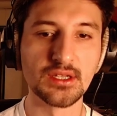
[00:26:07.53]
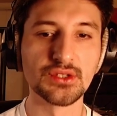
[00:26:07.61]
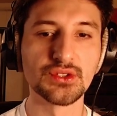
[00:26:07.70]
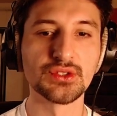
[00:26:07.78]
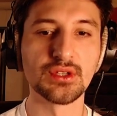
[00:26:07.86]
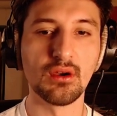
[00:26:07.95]

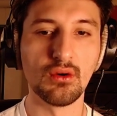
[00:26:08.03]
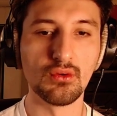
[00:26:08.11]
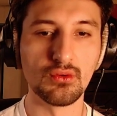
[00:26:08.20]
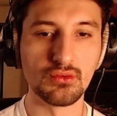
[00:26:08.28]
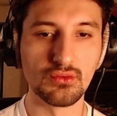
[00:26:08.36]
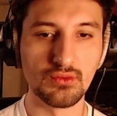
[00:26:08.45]

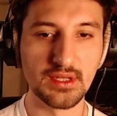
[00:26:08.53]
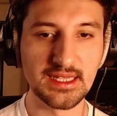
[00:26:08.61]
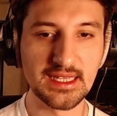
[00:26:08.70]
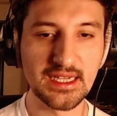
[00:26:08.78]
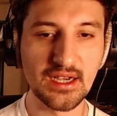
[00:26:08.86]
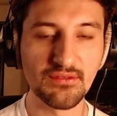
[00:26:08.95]
So when
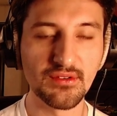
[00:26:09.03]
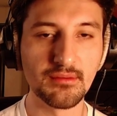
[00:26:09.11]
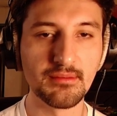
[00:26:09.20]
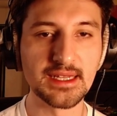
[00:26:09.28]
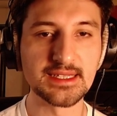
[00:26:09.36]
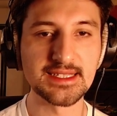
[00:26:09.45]
the
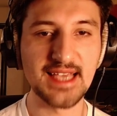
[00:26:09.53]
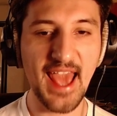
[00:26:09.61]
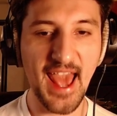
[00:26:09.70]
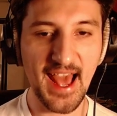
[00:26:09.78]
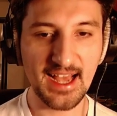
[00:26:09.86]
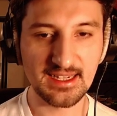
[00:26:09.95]
governments
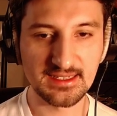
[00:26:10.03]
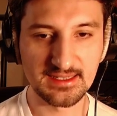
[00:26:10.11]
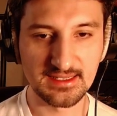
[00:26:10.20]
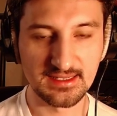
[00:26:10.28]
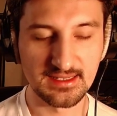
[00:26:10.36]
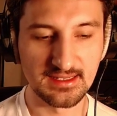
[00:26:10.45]

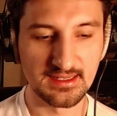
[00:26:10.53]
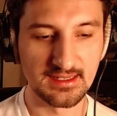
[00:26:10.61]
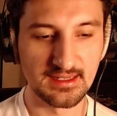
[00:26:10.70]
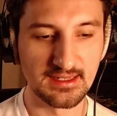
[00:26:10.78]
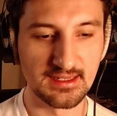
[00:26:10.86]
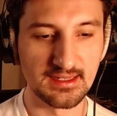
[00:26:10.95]
act
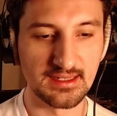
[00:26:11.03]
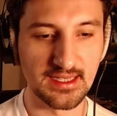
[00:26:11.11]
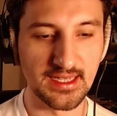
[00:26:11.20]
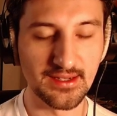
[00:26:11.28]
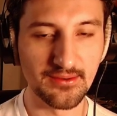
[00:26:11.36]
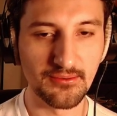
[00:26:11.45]

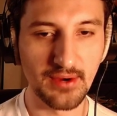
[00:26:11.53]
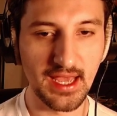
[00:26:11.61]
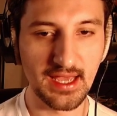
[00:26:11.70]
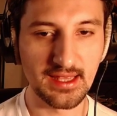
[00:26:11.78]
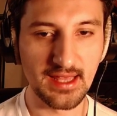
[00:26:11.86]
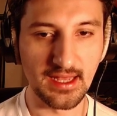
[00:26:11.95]
in a
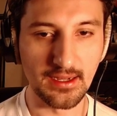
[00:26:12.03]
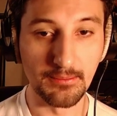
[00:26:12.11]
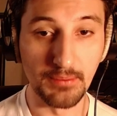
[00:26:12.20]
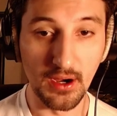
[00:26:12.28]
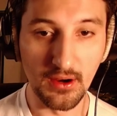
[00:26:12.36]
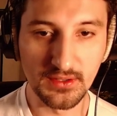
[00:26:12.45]
way that
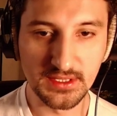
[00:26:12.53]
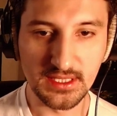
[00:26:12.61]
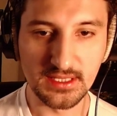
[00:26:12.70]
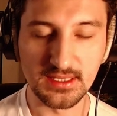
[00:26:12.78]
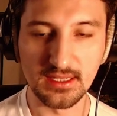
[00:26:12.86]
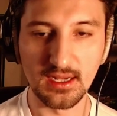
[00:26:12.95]

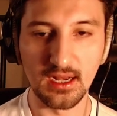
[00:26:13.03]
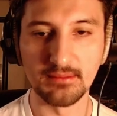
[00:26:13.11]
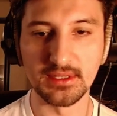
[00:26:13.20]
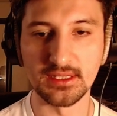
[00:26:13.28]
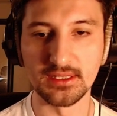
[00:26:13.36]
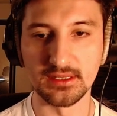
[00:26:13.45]
opposes the
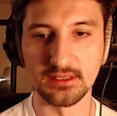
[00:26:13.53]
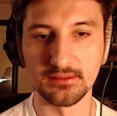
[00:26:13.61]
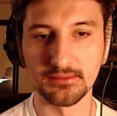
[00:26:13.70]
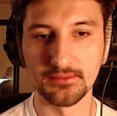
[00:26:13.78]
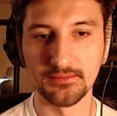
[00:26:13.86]
common good,